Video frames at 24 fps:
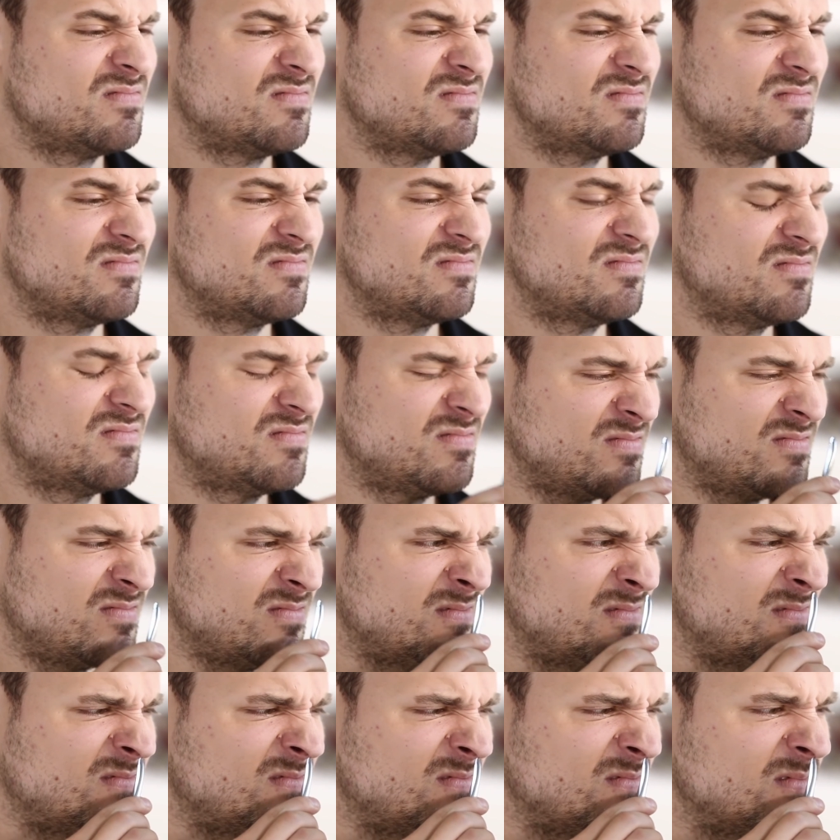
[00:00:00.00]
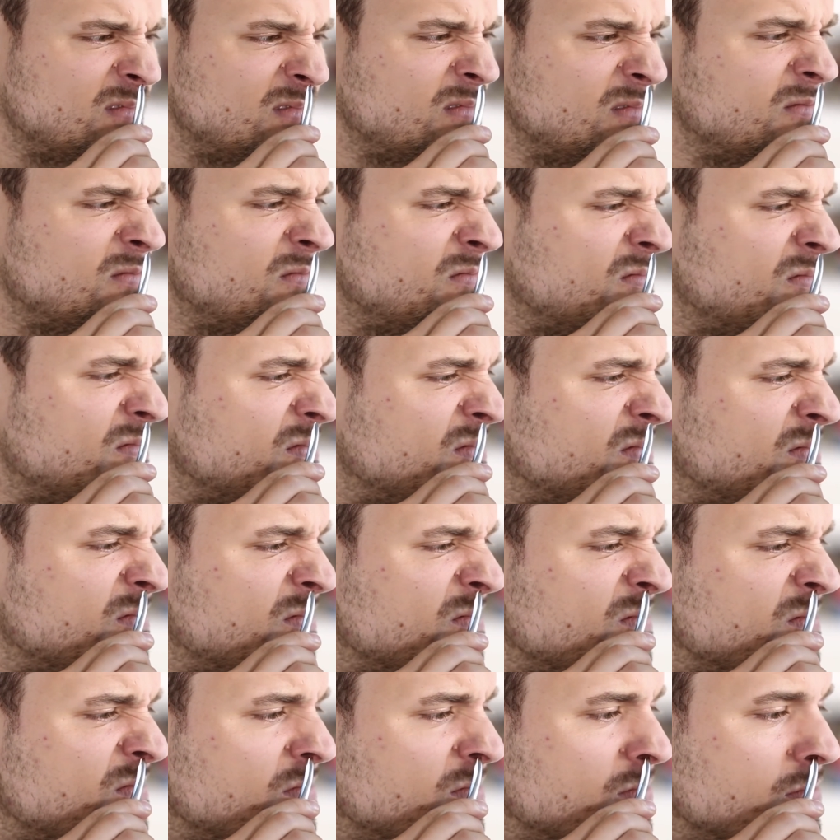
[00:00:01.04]
using a tweezer on your nose hairs. Your
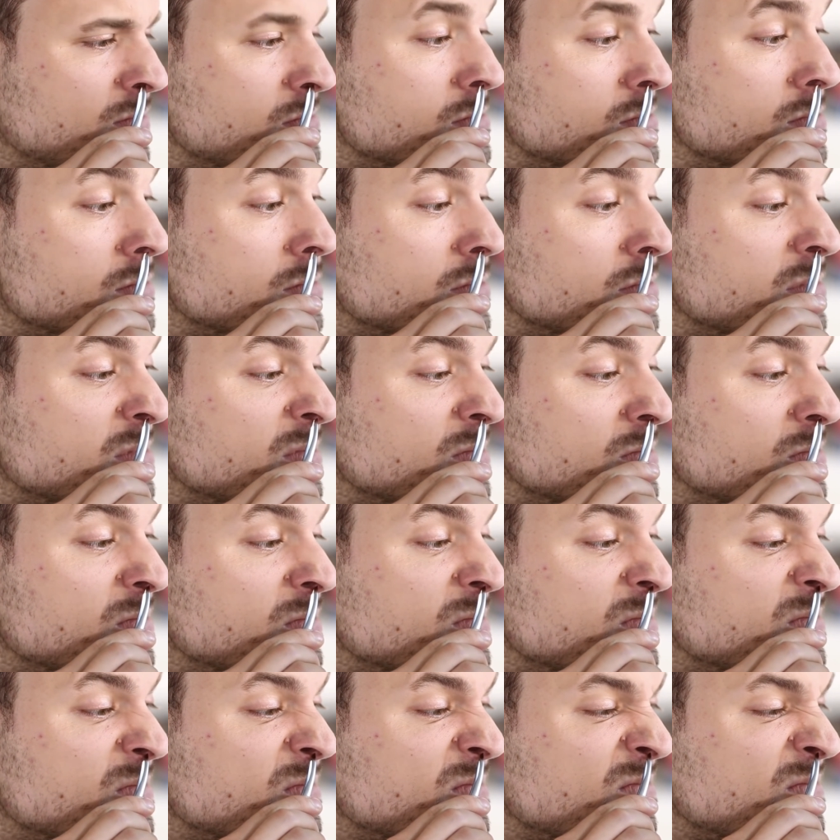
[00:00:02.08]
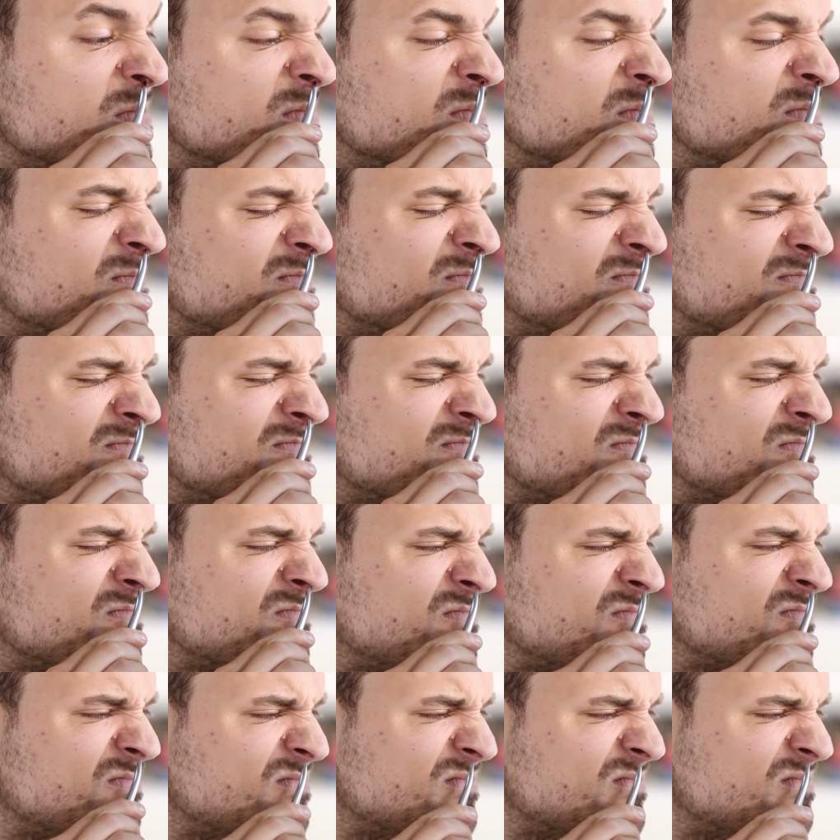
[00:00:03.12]
nose hairs are so very